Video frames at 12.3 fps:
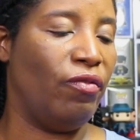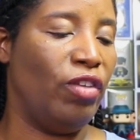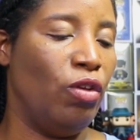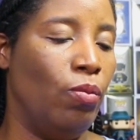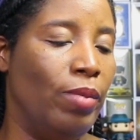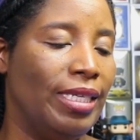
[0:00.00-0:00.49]

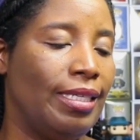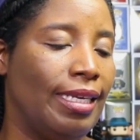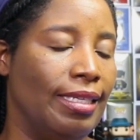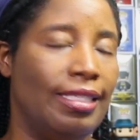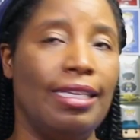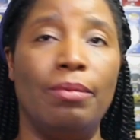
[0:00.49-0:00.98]
few
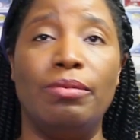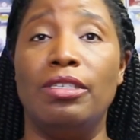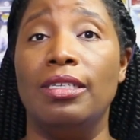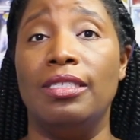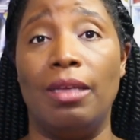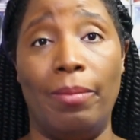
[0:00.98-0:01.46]

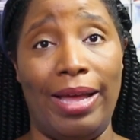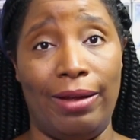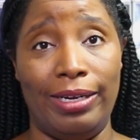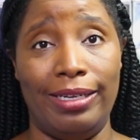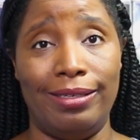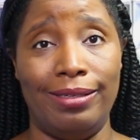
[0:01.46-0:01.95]
misconceptions
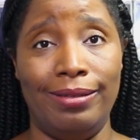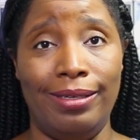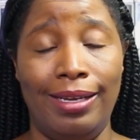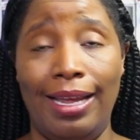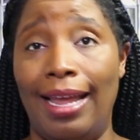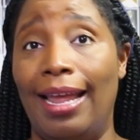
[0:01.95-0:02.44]
about it.
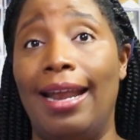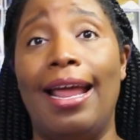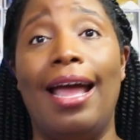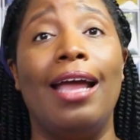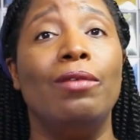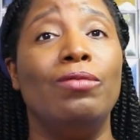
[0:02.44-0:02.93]
And
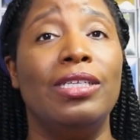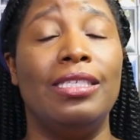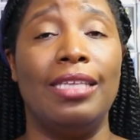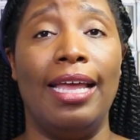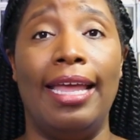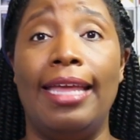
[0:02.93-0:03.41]
I would
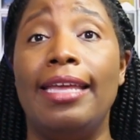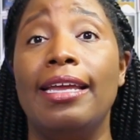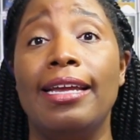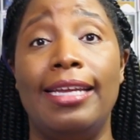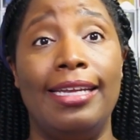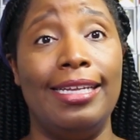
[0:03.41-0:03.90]
say,
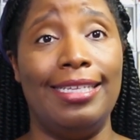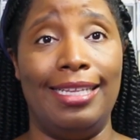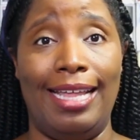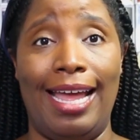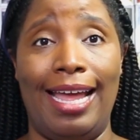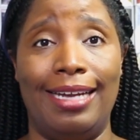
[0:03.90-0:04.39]
hear, hear
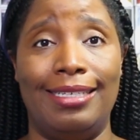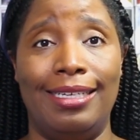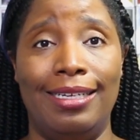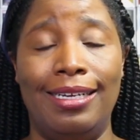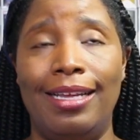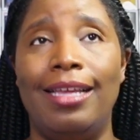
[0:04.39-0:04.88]
to that.
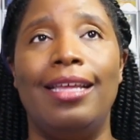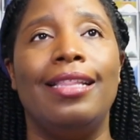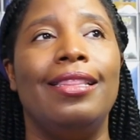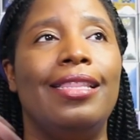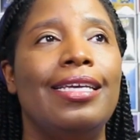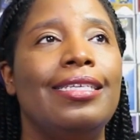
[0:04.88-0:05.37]

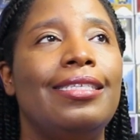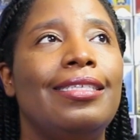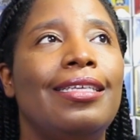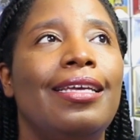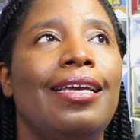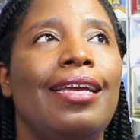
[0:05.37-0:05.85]

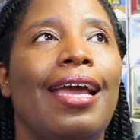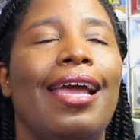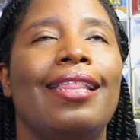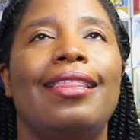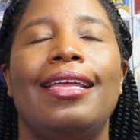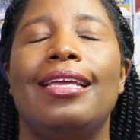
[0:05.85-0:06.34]
This,
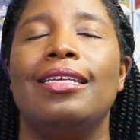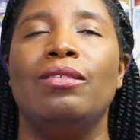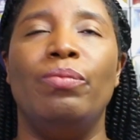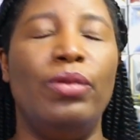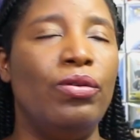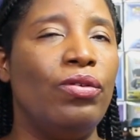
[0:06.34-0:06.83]
I think,
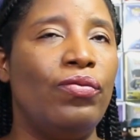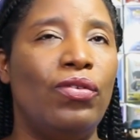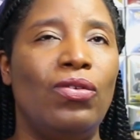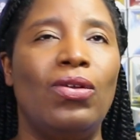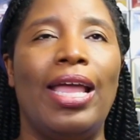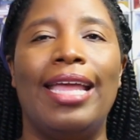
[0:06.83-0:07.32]
is
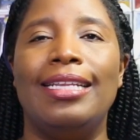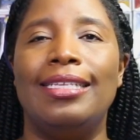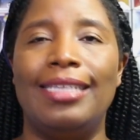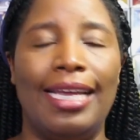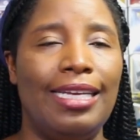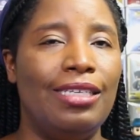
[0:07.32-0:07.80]
beautiful
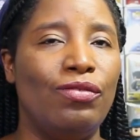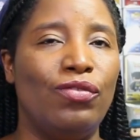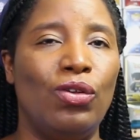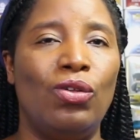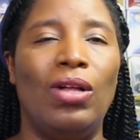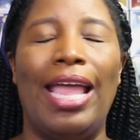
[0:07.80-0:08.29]
and
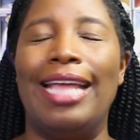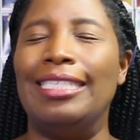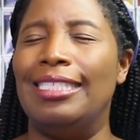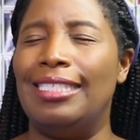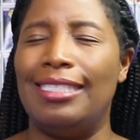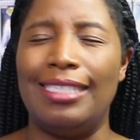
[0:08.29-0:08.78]
tasteful
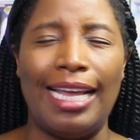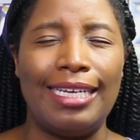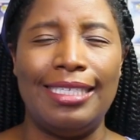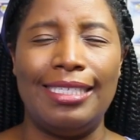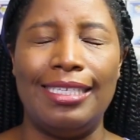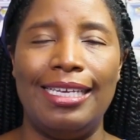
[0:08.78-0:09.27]
and
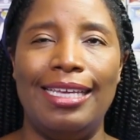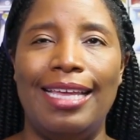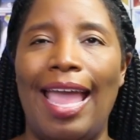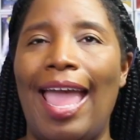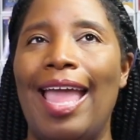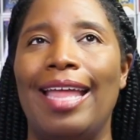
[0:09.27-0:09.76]

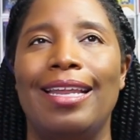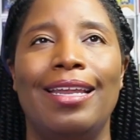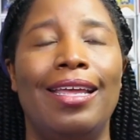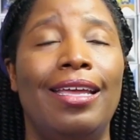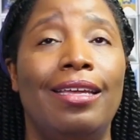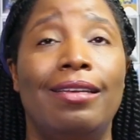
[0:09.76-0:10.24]
sexy and